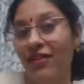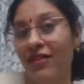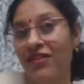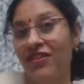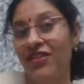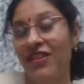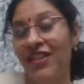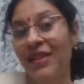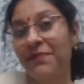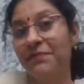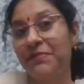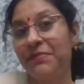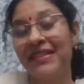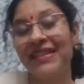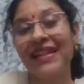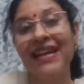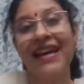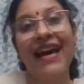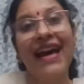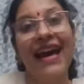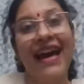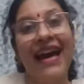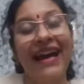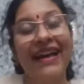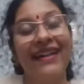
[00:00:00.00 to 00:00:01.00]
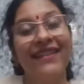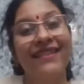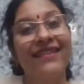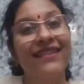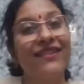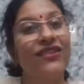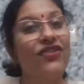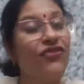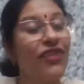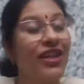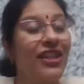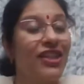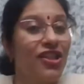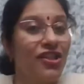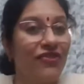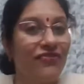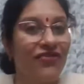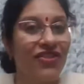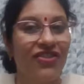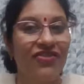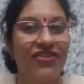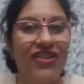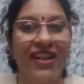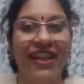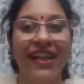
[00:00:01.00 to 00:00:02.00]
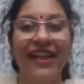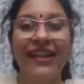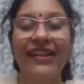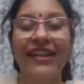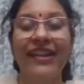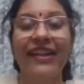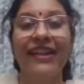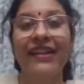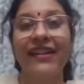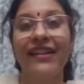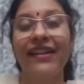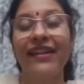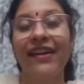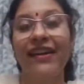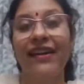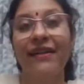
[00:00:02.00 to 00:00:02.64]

tips and tricks of the trade in